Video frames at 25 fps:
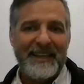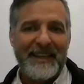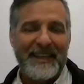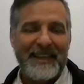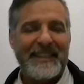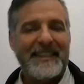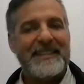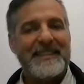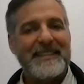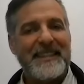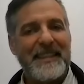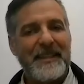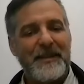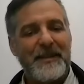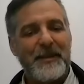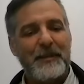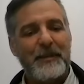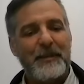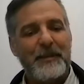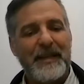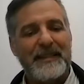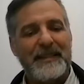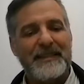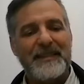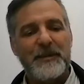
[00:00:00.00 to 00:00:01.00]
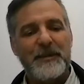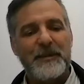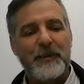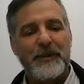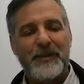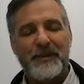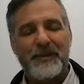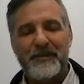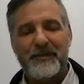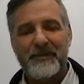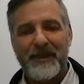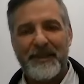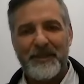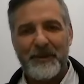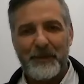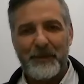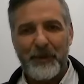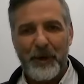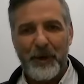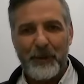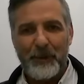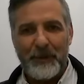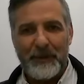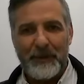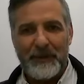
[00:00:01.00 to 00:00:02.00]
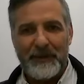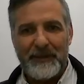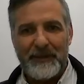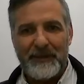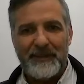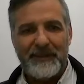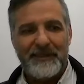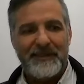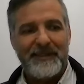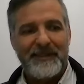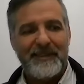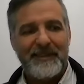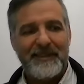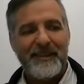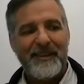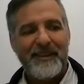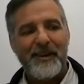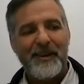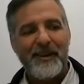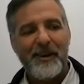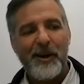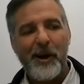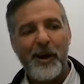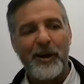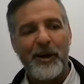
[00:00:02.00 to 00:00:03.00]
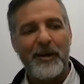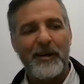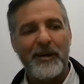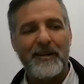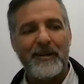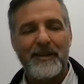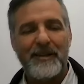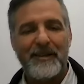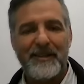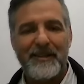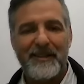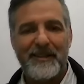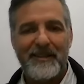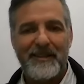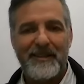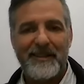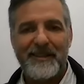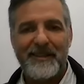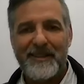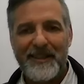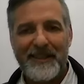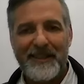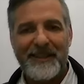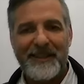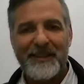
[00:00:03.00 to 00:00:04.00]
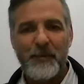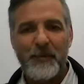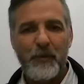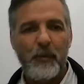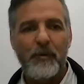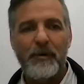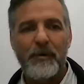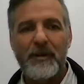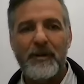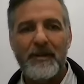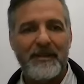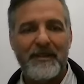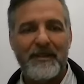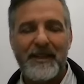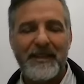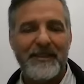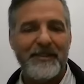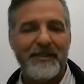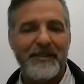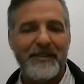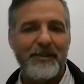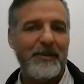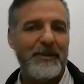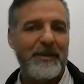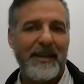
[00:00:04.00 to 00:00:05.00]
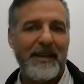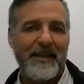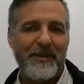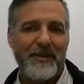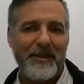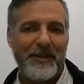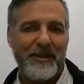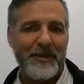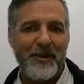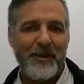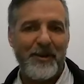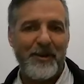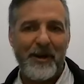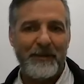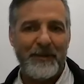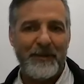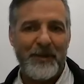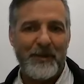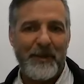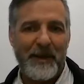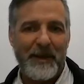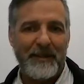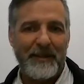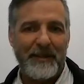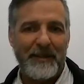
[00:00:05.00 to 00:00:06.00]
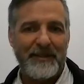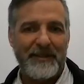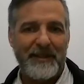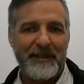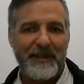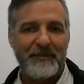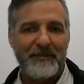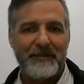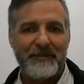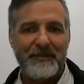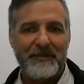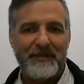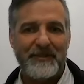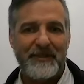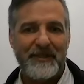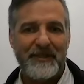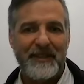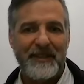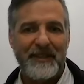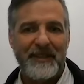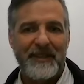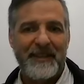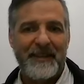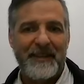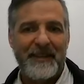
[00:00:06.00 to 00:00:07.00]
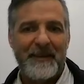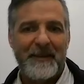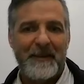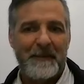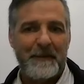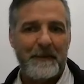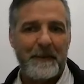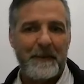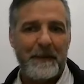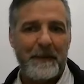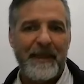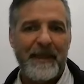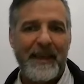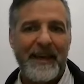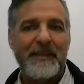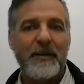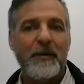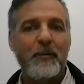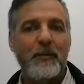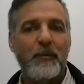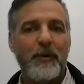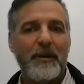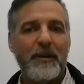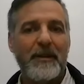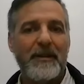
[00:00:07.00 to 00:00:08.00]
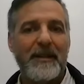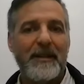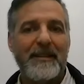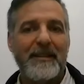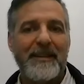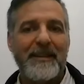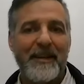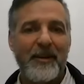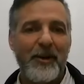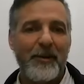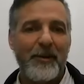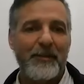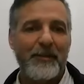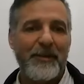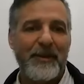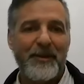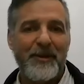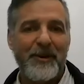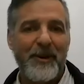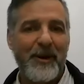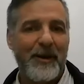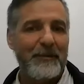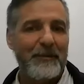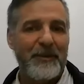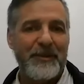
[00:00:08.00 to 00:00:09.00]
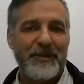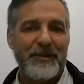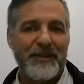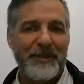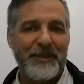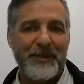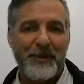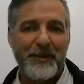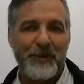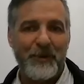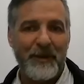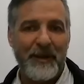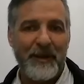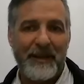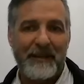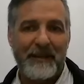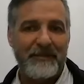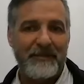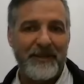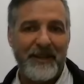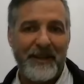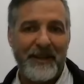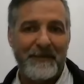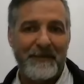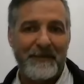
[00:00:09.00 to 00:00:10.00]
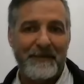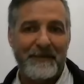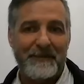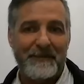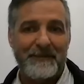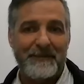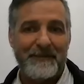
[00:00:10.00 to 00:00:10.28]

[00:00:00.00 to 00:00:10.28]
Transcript: And he said, the places where you find purpose are in work that you cannot accomplish by yourself, and in work that cannot be accomplished in your own lifetime.